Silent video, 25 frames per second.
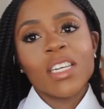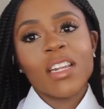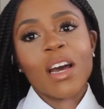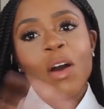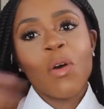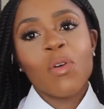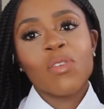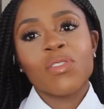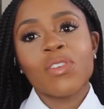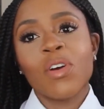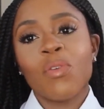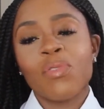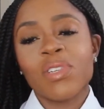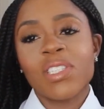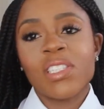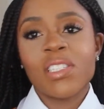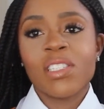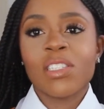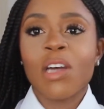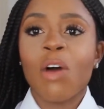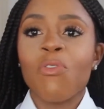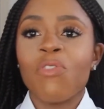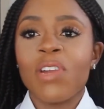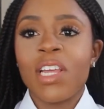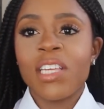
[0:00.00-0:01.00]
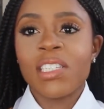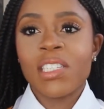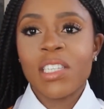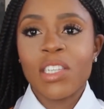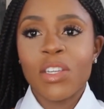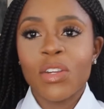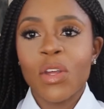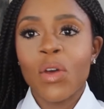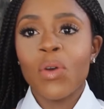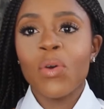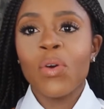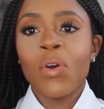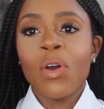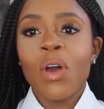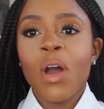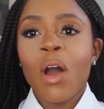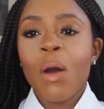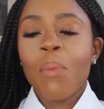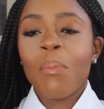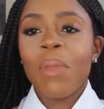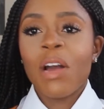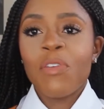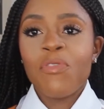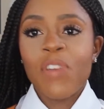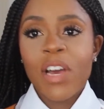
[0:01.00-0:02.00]
And I'll obviously start releasing, you know,
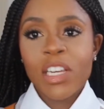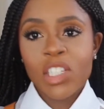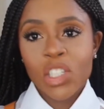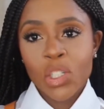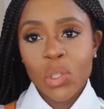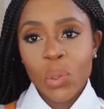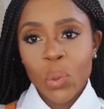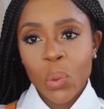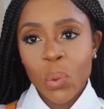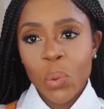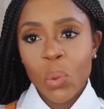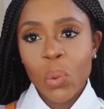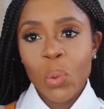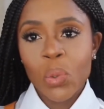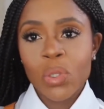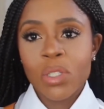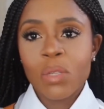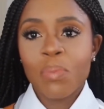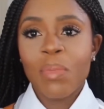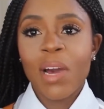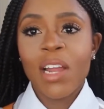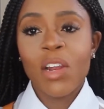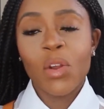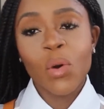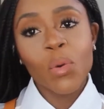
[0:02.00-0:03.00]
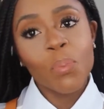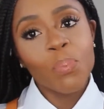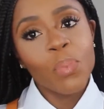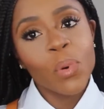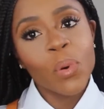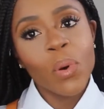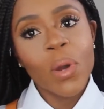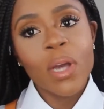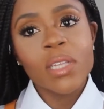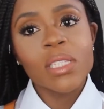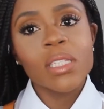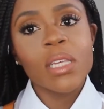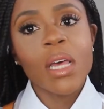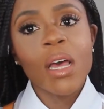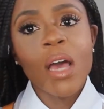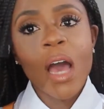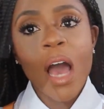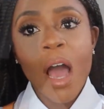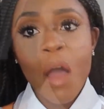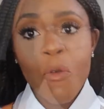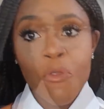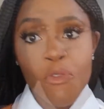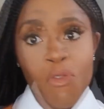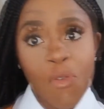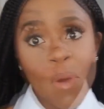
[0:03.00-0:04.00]
my fashion hauls, my lookbooks,
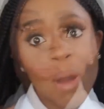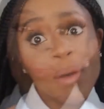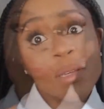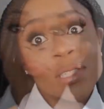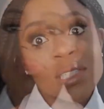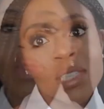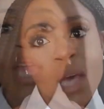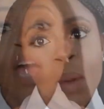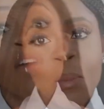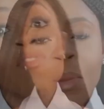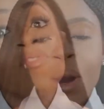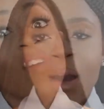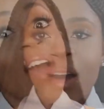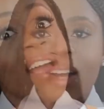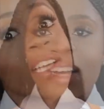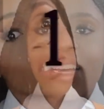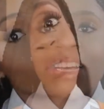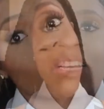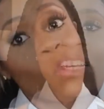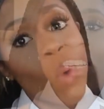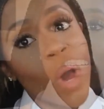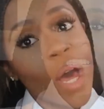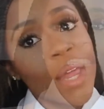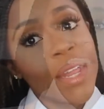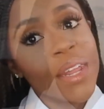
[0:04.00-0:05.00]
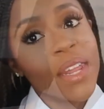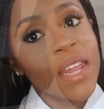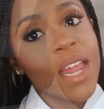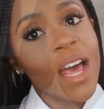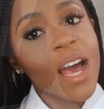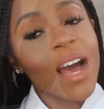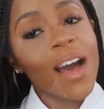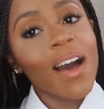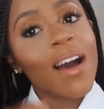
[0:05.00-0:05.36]
and um, throughout summer. Fact one,